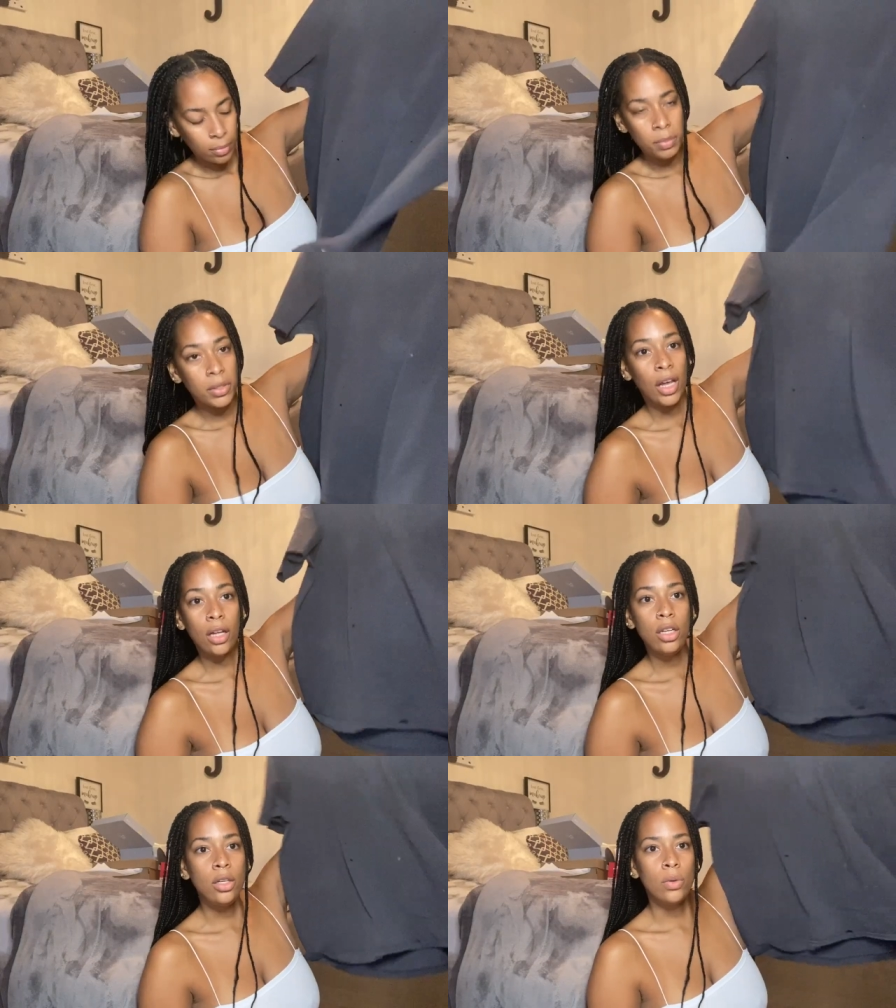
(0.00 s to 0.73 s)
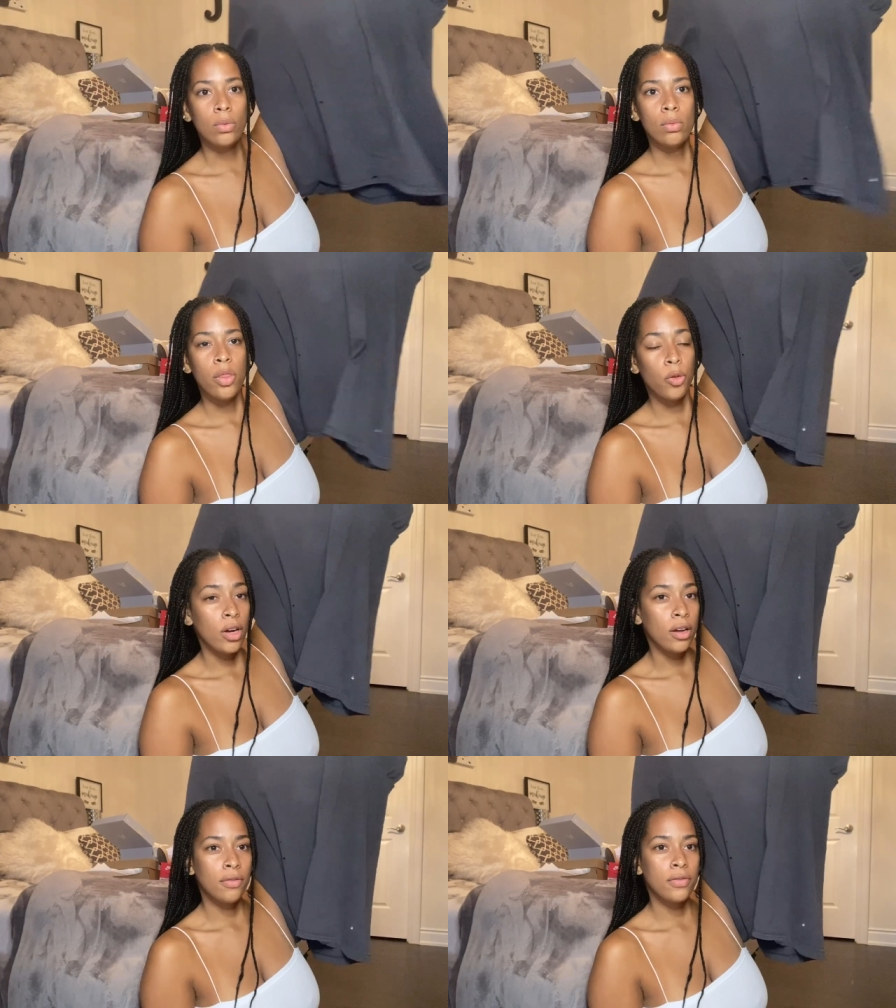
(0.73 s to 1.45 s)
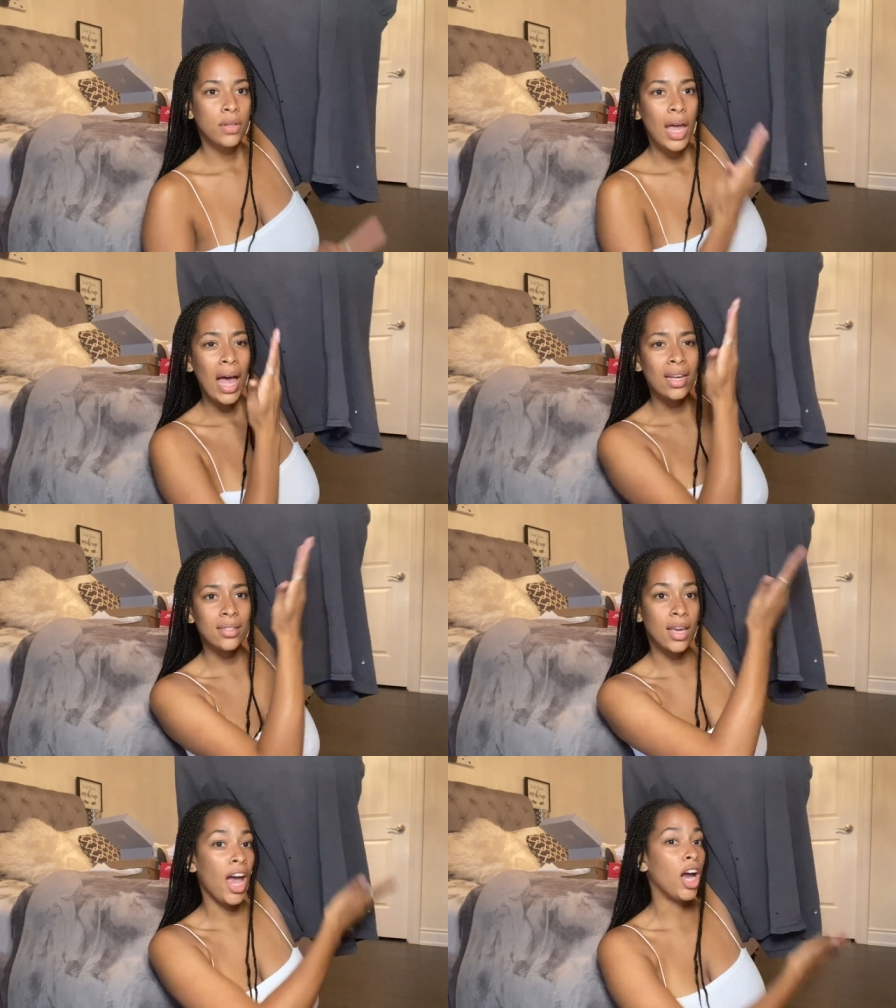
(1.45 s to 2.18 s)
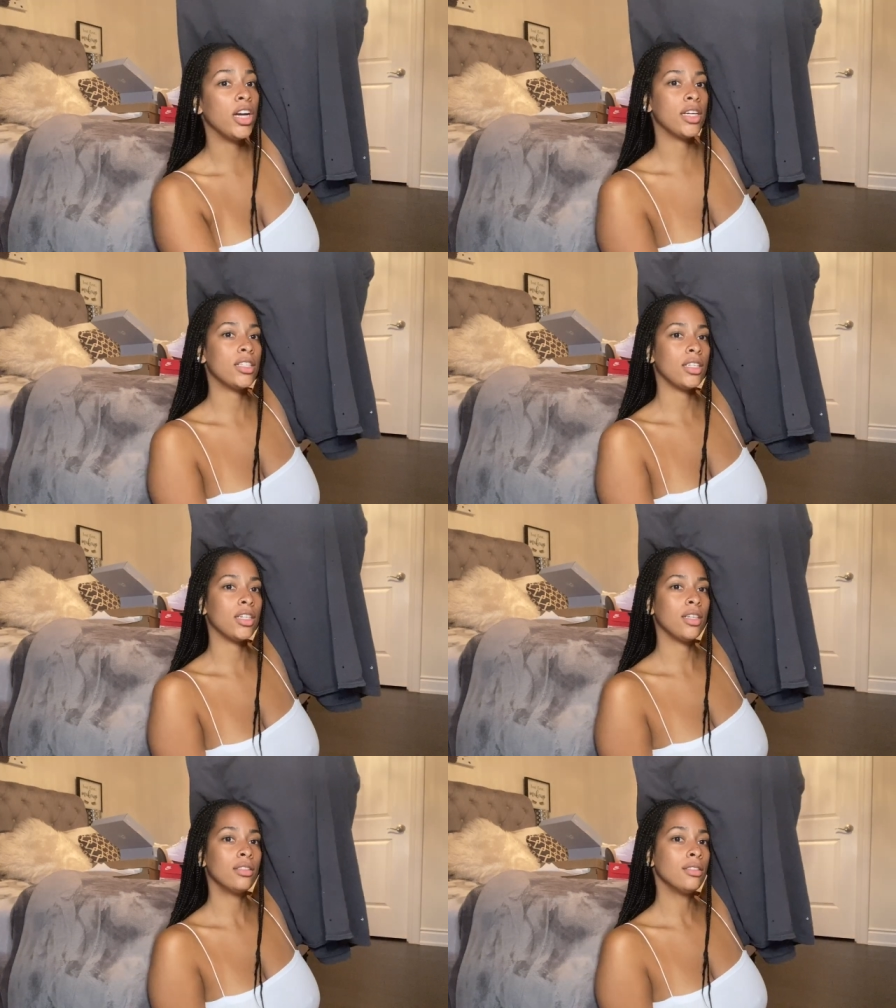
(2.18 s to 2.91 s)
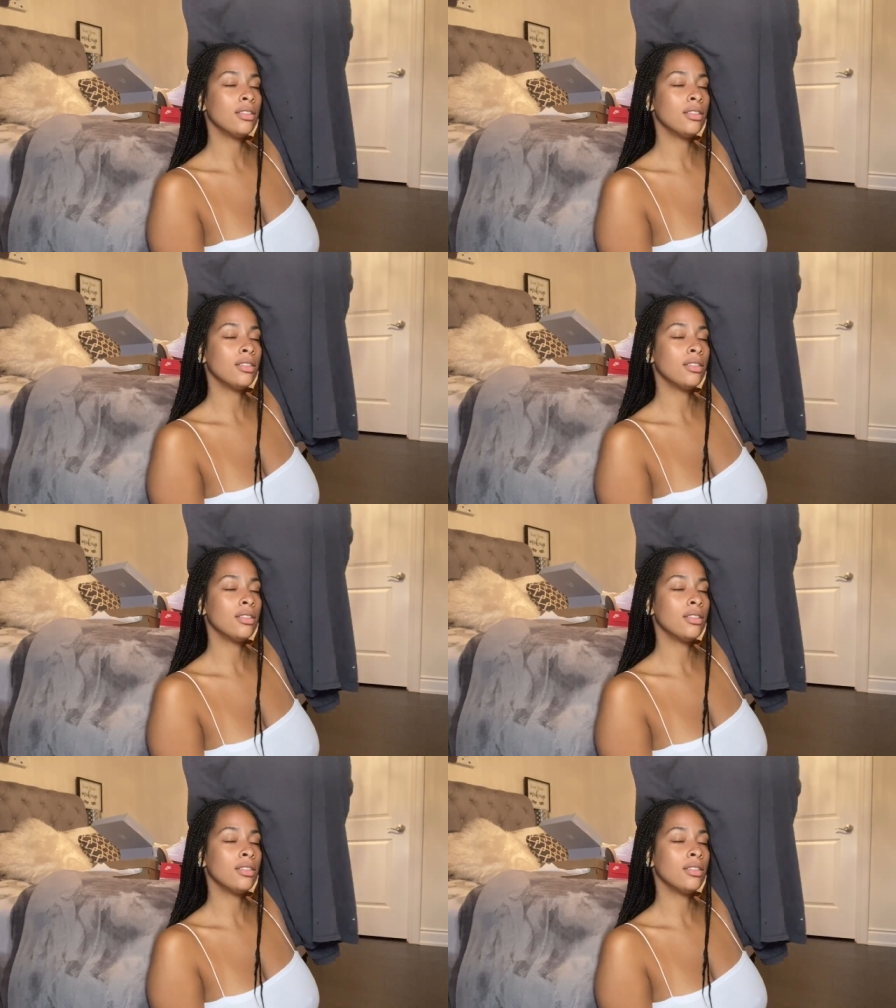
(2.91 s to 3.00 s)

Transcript: I'm telling you, thrift. It has character.